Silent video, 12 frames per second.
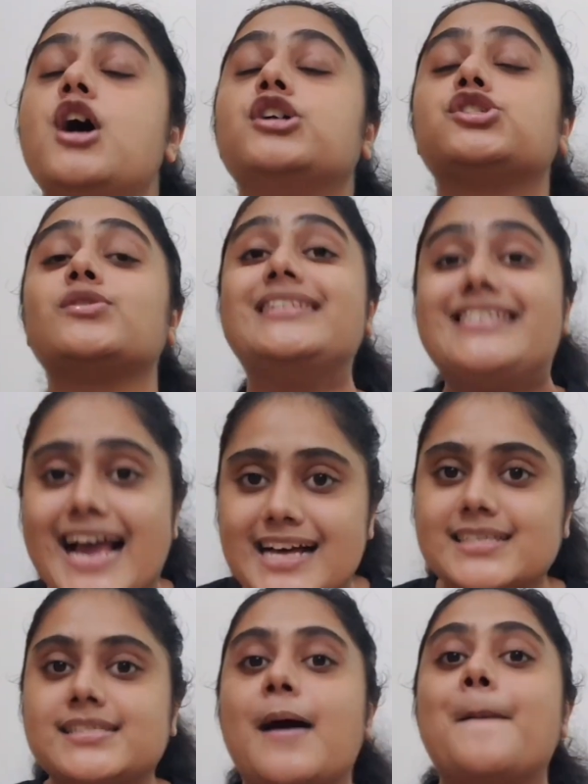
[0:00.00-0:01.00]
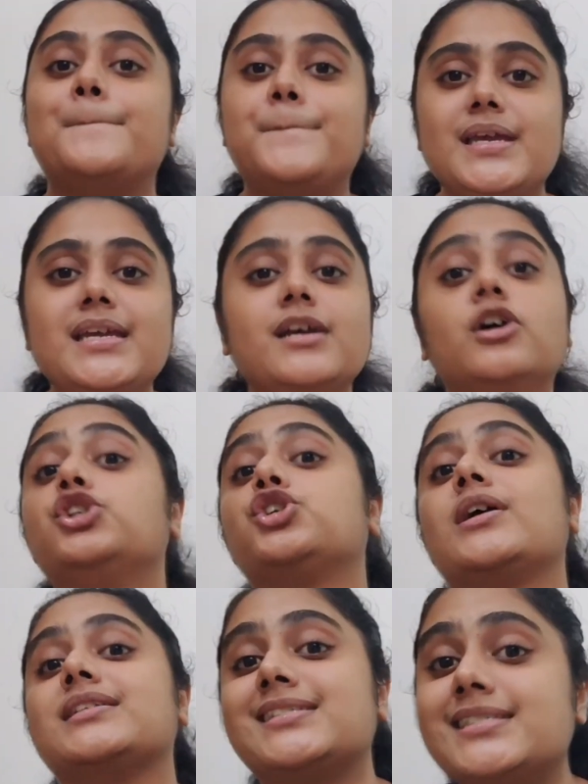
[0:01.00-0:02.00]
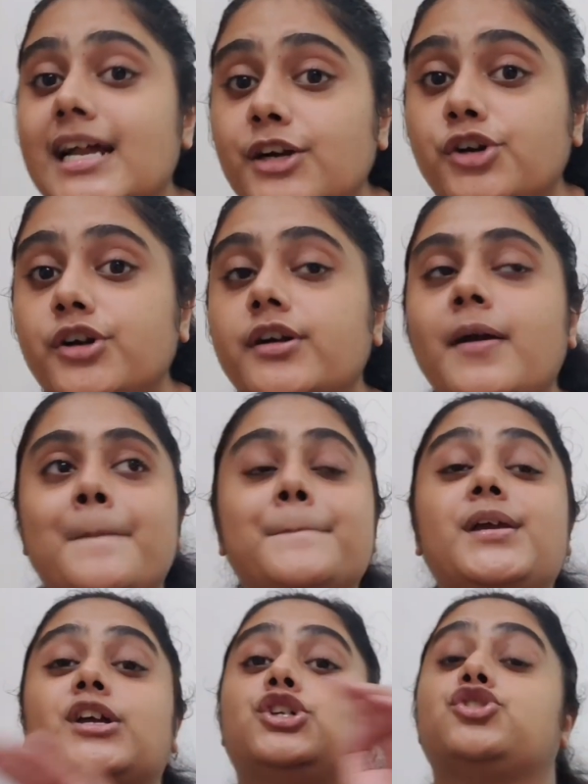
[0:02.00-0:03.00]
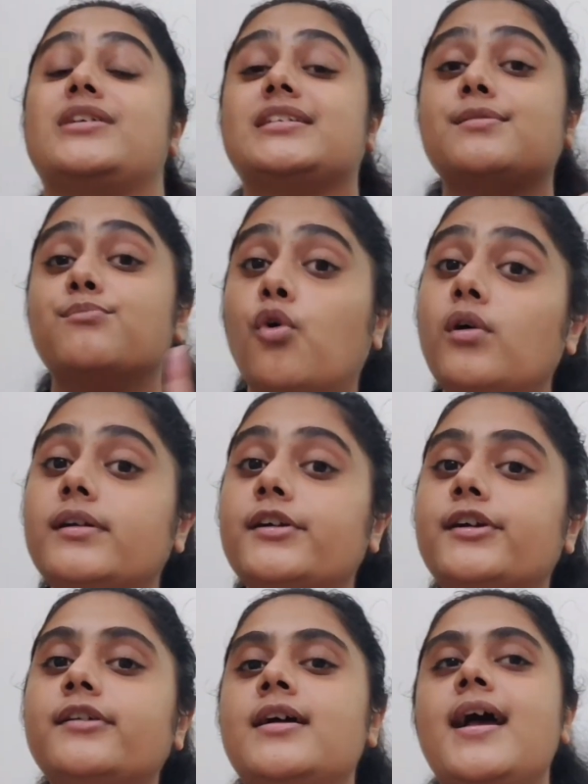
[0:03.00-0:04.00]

So, yes, be a trendsetter, be a trend molder,